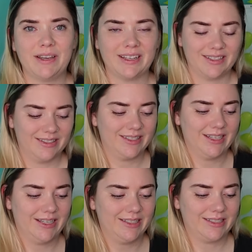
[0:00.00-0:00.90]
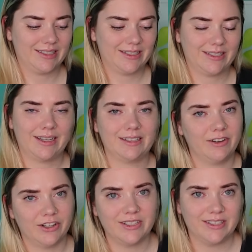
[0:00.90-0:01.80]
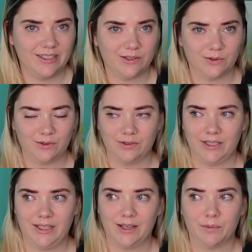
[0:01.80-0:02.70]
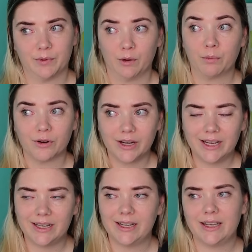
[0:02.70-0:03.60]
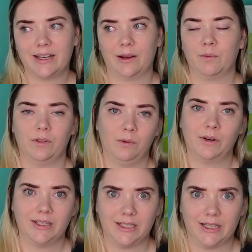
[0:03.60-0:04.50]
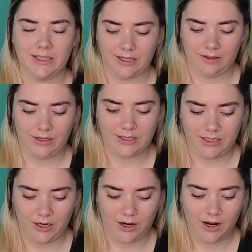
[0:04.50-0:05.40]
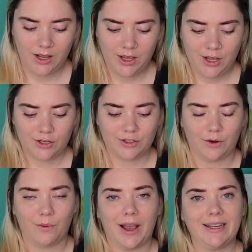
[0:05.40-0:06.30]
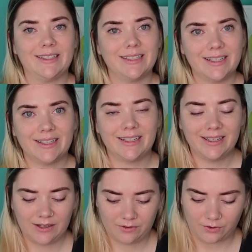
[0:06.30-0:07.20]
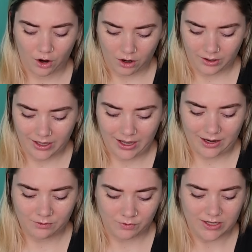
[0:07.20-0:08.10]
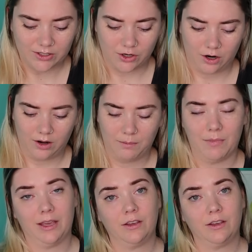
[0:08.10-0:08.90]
because it's a very seasonally appropriate knit and I really wanted to get it done this year. So I did frog and restart my